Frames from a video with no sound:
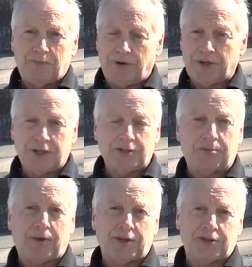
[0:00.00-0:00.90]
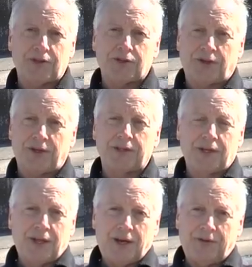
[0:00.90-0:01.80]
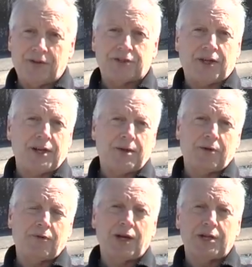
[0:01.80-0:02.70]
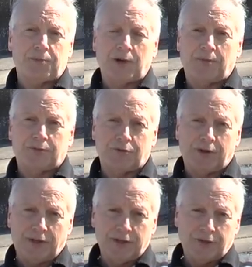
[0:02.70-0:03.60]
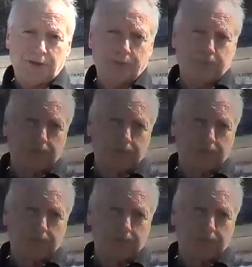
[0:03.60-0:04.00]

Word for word: Bring it into bright sunshine and this dynamic range becomes a real issue.